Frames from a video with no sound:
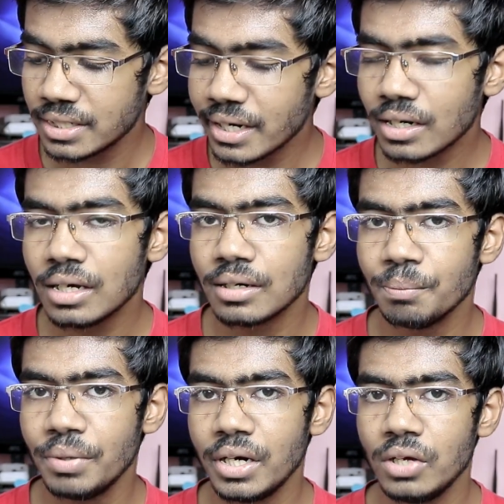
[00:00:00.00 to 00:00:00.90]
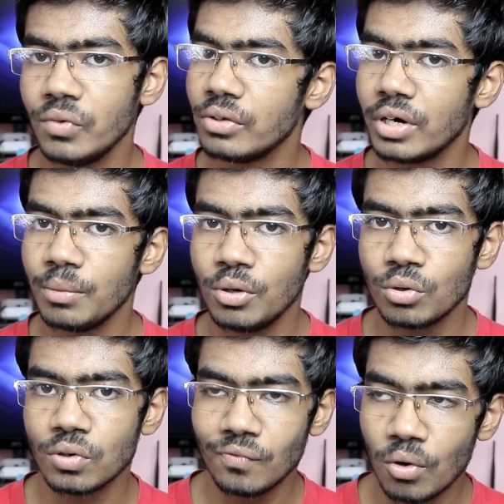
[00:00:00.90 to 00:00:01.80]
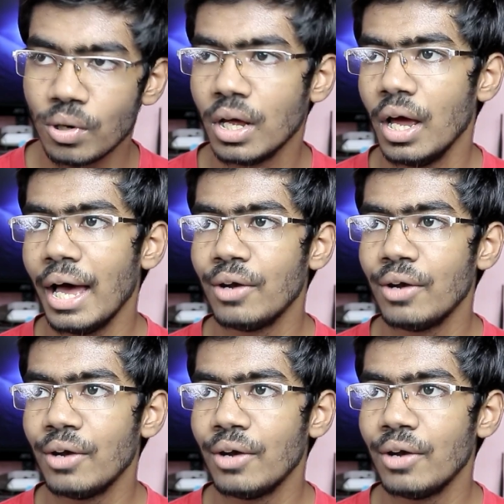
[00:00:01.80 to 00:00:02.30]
directly competing with Redmi Note 4,